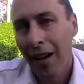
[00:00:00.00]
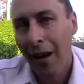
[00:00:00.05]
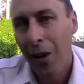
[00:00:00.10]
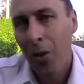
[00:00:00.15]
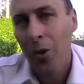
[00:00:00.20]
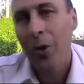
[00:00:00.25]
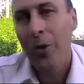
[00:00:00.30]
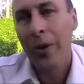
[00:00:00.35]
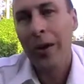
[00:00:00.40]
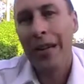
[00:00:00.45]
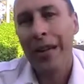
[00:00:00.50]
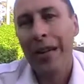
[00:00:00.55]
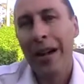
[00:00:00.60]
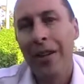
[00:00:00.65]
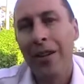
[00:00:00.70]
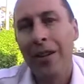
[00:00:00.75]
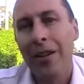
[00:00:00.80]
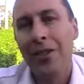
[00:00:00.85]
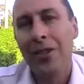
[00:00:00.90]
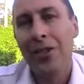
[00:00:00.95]
I want to
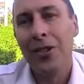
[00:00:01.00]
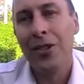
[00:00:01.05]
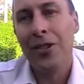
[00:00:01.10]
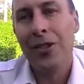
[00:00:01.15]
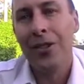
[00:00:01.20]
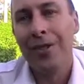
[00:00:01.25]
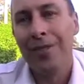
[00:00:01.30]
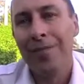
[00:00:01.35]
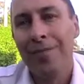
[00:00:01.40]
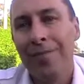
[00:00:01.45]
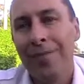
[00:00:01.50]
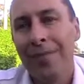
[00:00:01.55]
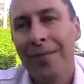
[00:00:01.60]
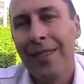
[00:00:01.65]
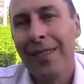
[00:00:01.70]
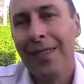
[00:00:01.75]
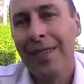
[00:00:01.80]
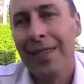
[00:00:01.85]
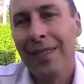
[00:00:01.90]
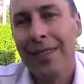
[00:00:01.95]
encourage you
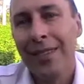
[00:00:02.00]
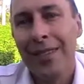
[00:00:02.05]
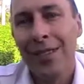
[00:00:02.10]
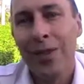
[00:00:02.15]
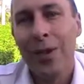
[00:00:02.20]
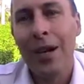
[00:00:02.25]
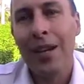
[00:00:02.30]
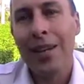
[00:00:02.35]
to